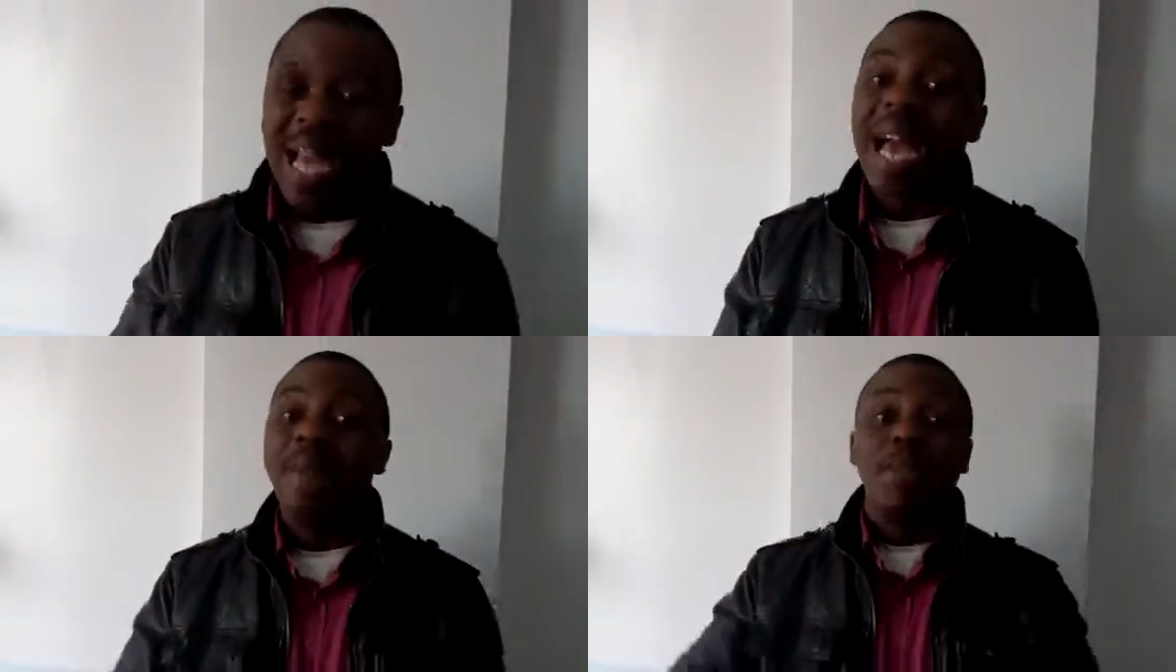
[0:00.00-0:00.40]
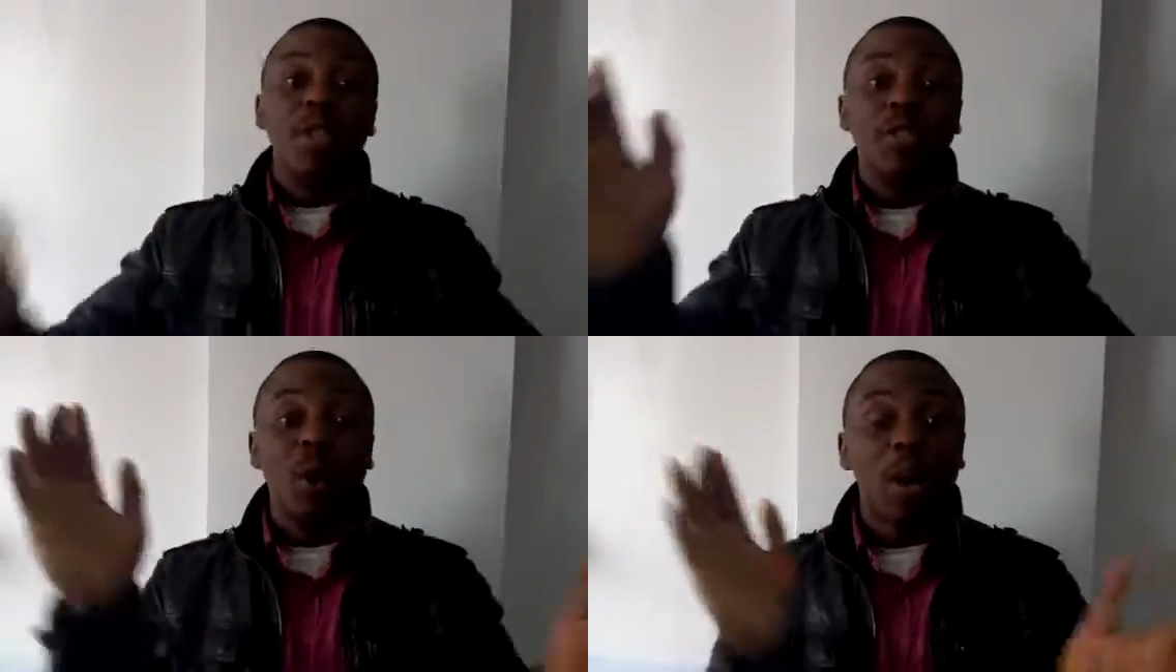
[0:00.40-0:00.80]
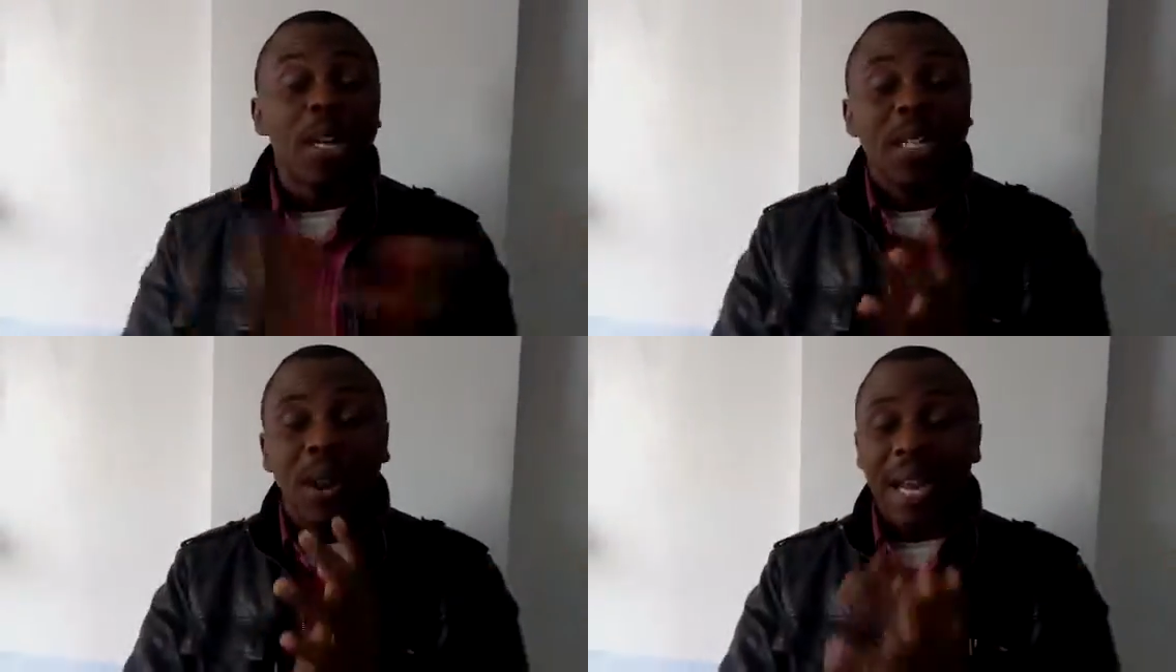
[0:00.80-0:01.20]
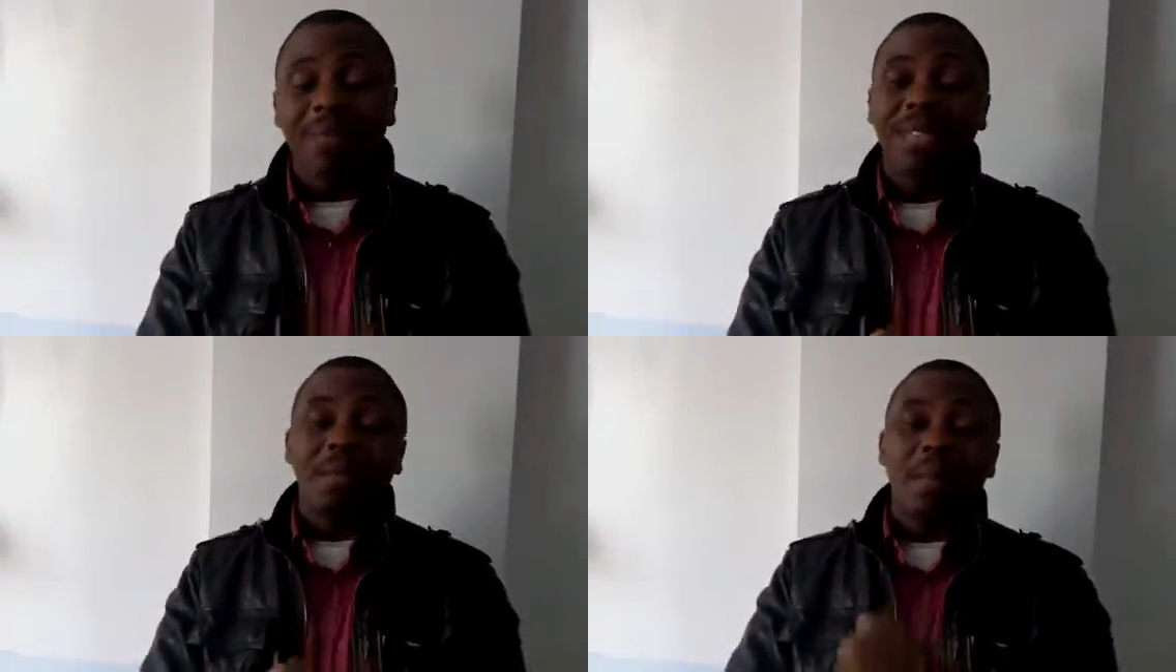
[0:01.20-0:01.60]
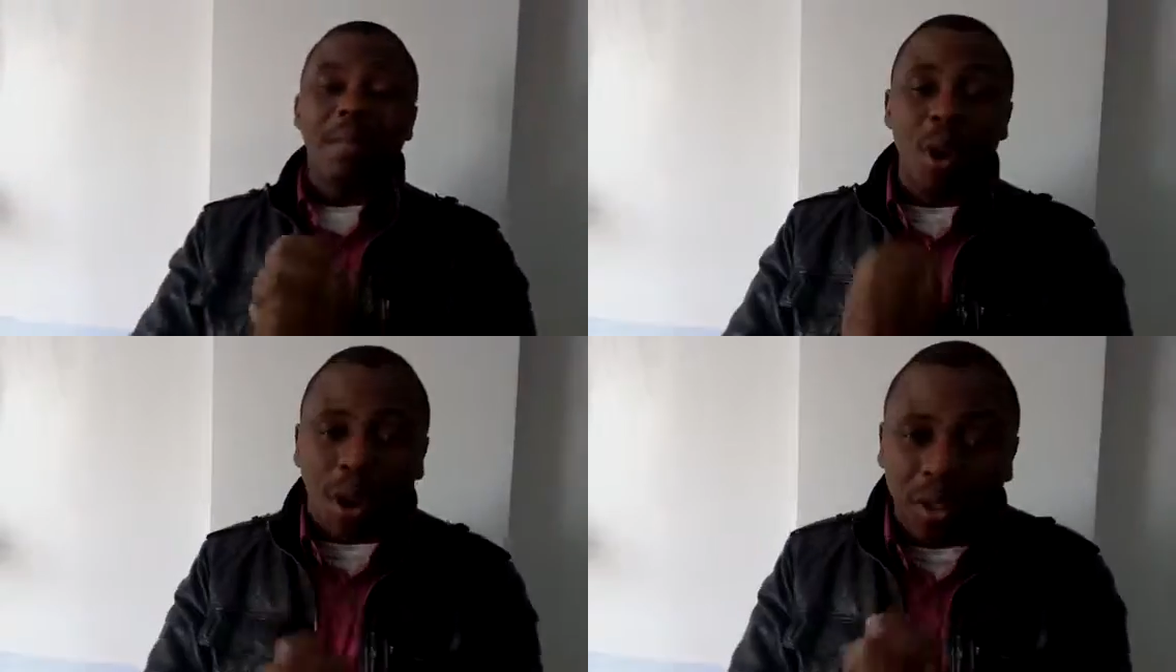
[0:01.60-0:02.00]
Every yoke in your life shall be
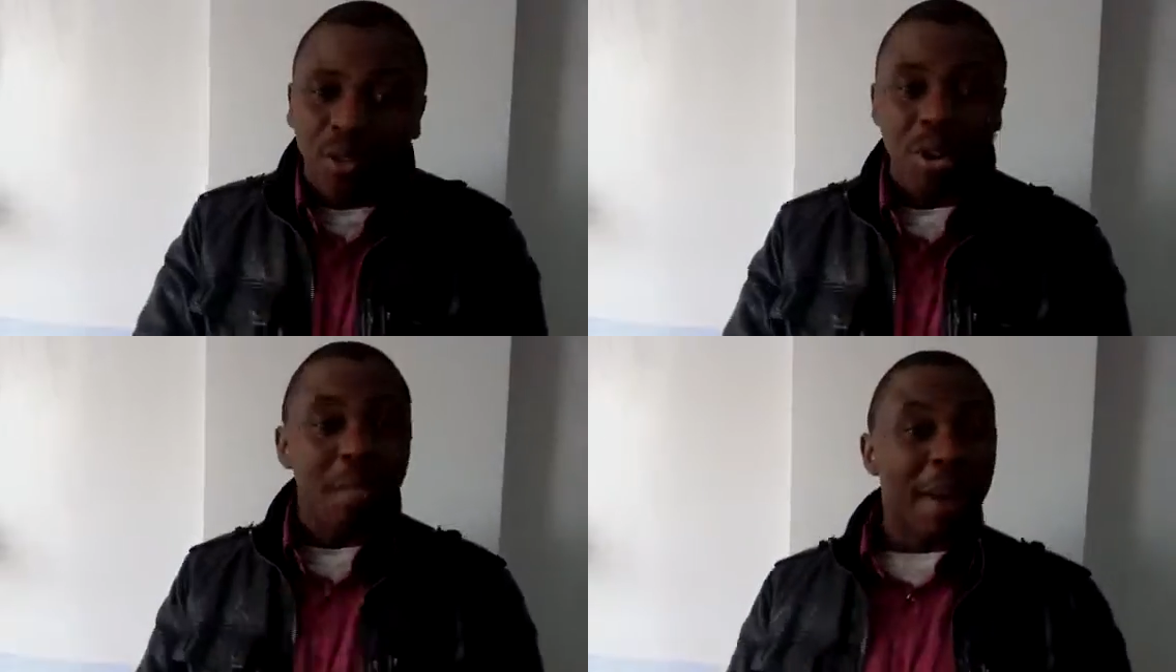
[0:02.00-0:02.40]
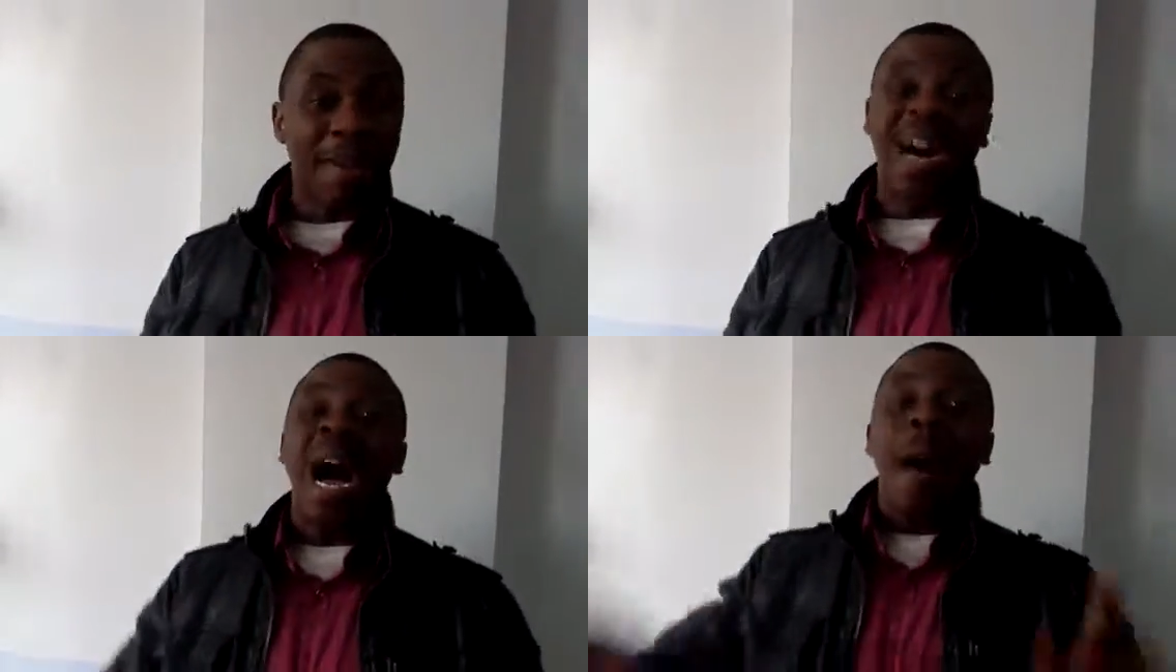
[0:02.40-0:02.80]
broken. Remember,